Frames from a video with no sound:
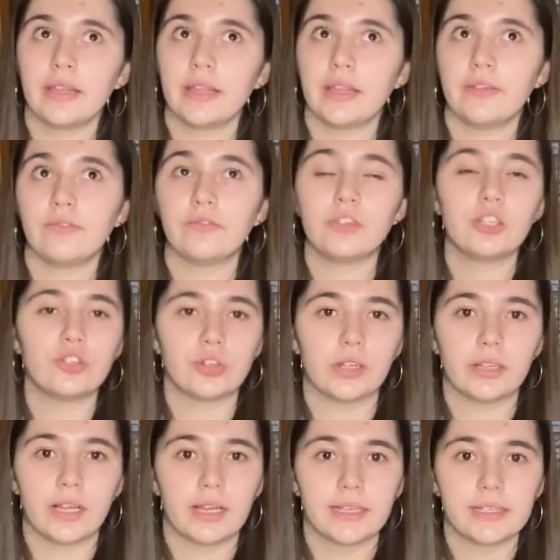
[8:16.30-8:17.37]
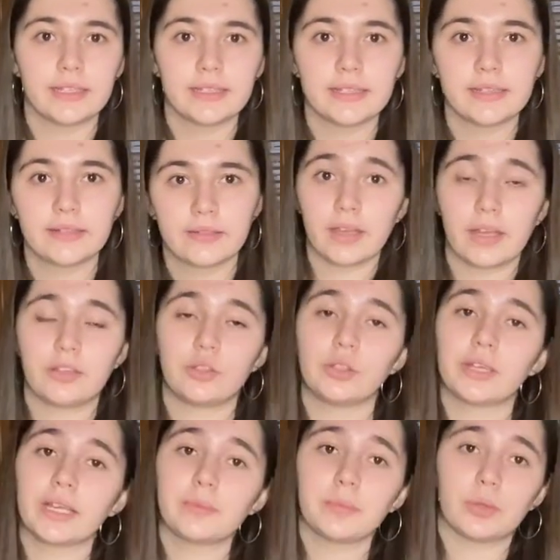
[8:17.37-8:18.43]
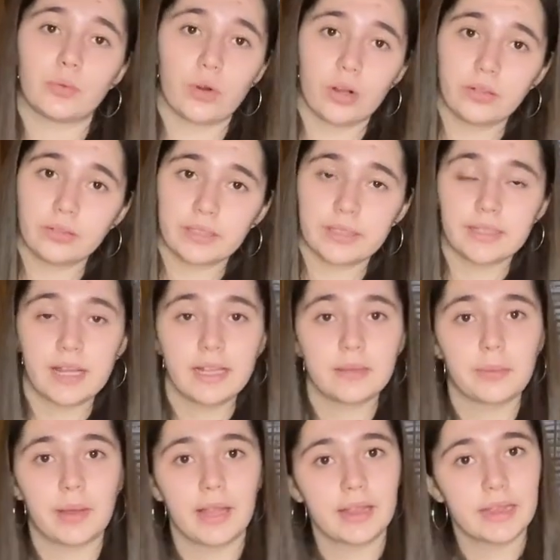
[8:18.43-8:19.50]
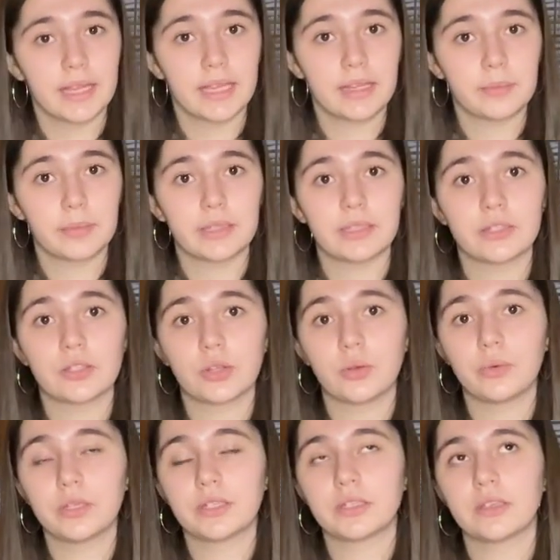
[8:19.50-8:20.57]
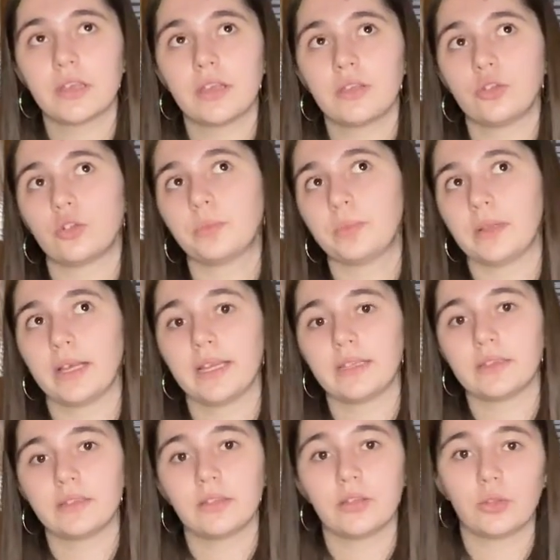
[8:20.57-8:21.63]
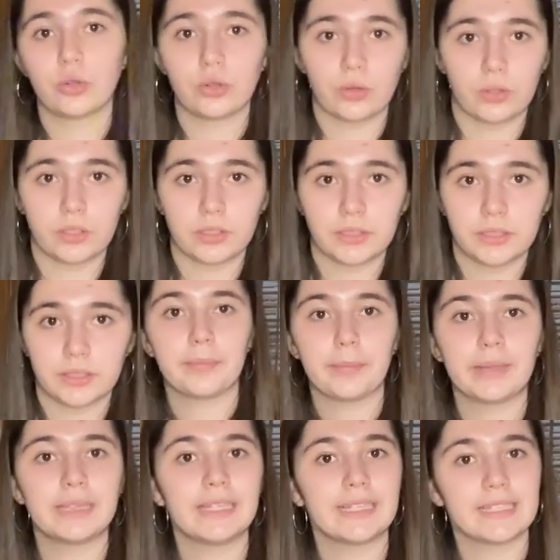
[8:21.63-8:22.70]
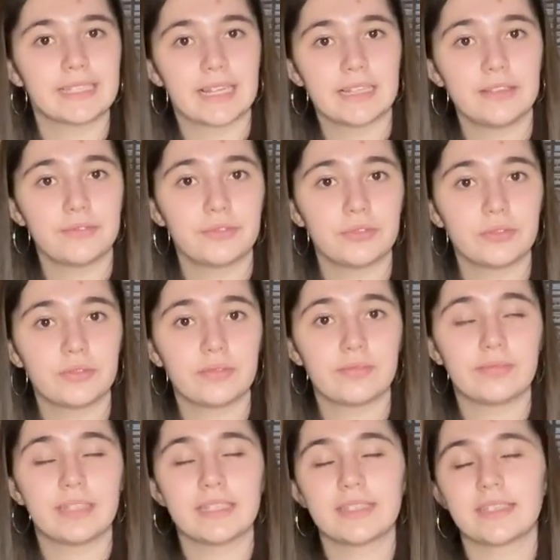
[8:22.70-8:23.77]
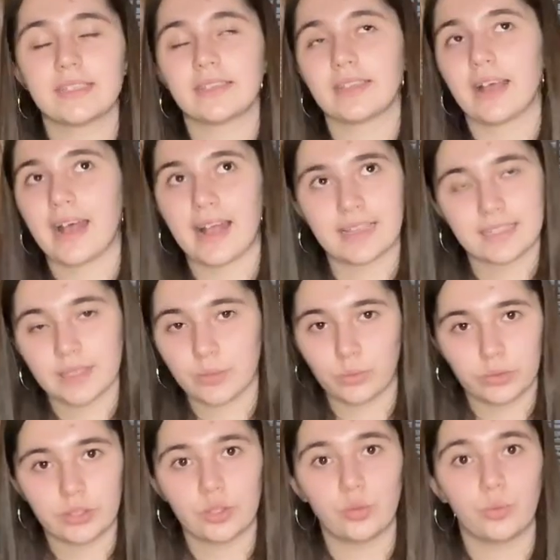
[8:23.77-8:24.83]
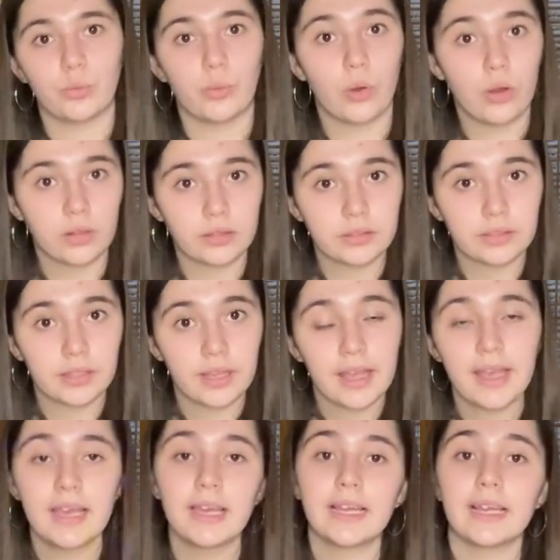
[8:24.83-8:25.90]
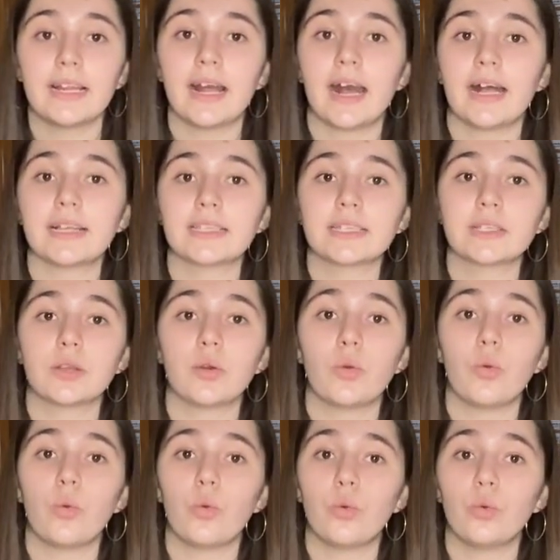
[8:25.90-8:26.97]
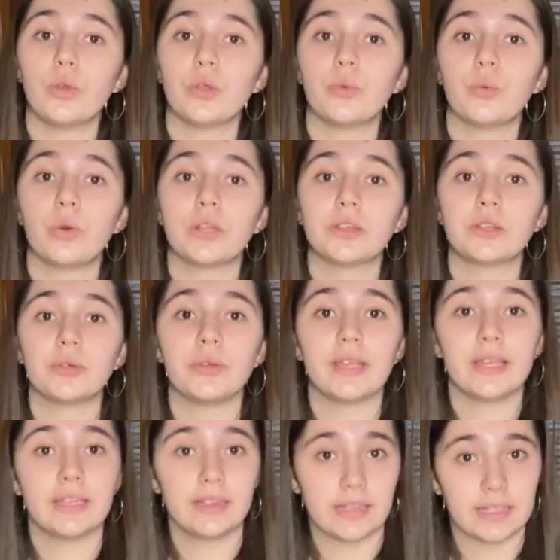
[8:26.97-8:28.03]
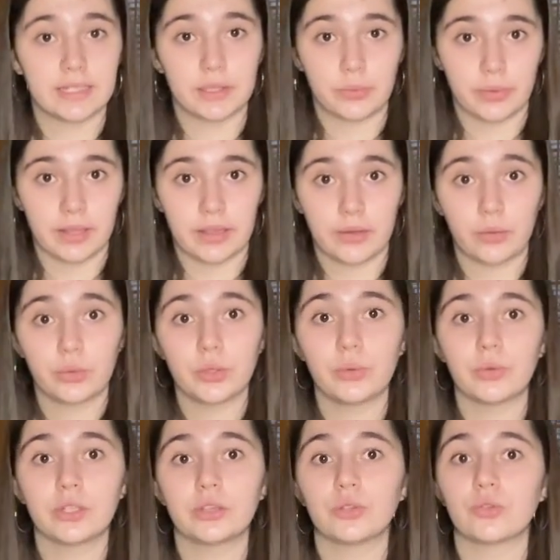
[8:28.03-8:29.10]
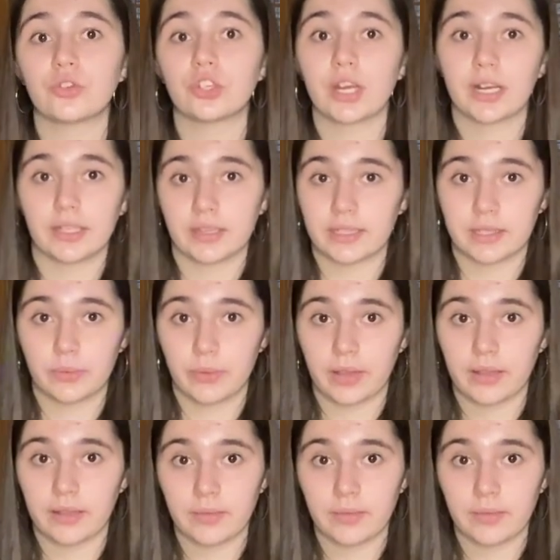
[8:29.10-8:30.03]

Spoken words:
individualized. And don't get me wrong, it's not a bad thing, but it's always your plate, your order. But Dagestani food doesn't ask what you want, it asks who you want to eat this with, who you want to share this with.